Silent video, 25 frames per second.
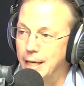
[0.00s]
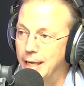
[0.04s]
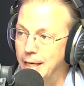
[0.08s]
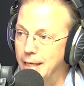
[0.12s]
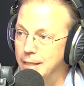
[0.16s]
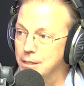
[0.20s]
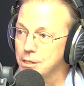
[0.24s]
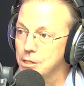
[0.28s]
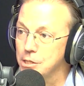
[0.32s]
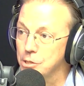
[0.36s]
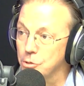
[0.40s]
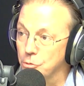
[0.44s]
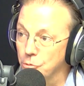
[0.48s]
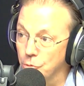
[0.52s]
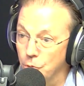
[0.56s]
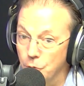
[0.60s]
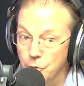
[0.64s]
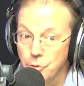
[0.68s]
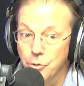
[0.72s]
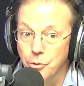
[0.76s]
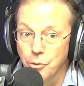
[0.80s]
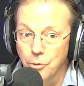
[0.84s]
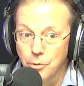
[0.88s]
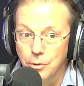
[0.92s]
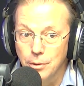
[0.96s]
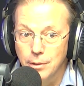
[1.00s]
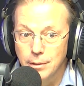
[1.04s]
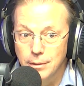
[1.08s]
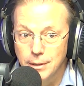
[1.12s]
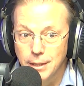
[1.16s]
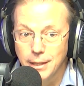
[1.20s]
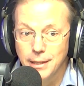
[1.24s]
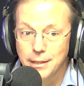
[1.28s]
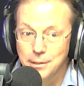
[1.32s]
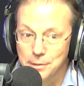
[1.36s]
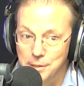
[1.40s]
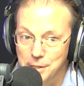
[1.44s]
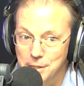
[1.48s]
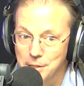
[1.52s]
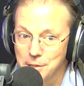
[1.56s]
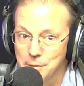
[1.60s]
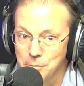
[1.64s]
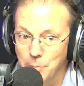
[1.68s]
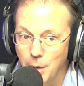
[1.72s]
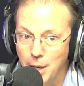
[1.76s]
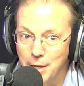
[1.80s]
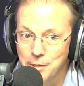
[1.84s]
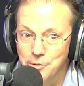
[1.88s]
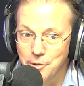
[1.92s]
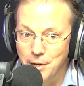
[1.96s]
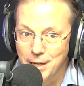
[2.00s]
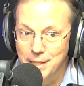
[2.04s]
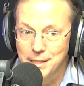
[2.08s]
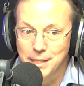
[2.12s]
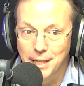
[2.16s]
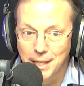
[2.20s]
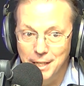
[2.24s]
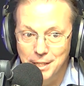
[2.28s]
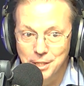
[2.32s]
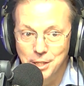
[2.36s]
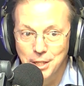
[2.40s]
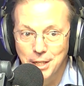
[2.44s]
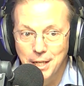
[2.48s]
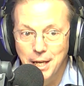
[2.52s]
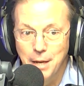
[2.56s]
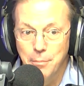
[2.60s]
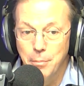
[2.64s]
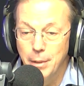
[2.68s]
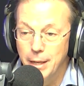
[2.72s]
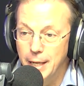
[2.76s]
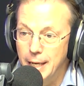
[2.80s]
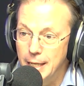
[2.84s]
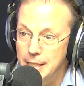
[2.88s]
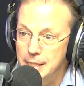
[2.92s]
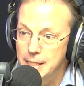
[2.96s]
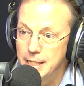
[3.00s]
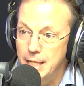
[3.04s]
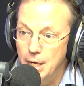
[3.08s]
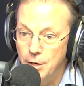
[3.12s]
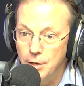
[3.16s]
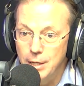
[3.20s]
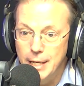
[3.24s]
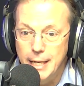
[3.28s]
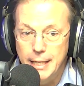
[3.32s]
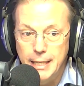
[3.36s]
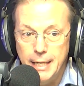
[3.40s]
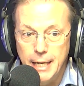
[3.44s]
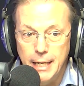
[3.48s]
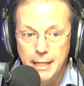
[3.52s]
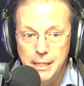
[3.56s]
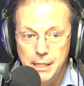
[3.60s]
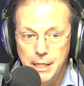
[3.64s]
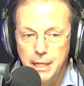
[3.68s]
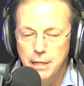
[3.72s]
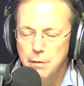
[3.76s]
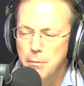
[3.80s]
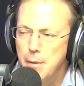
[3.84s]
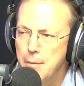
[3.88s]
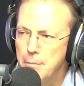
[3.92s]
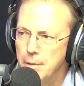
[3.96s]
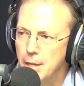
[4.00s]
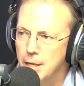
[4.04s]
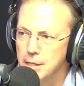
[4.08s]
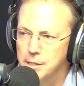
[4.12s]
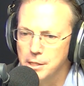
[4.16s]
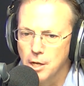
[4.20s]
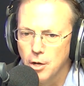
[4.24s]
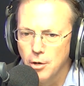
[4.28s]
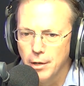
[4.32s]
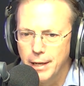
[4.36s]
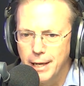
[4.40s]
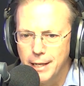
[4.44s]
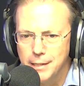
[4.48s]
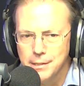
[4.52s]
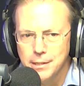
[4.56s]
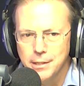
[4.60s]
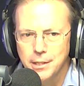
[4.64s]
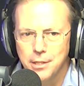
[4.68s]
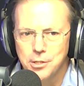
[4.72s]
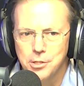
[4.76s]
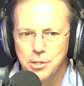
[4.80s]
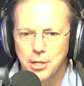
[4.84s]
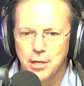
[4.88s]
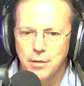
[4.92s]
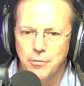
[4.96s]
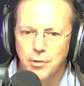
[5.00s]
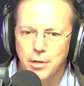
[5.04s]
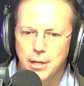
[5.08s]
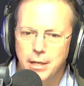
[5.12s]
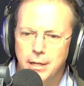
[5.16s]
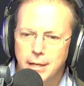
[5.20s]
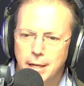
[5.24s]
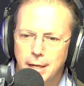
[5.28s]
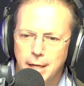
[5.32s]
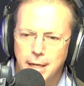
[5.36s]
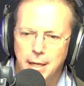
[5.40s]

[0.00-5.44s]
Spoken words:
cuts through. This is my translation here, but it actually, you know, it gets in. You remember those old ads on the TV?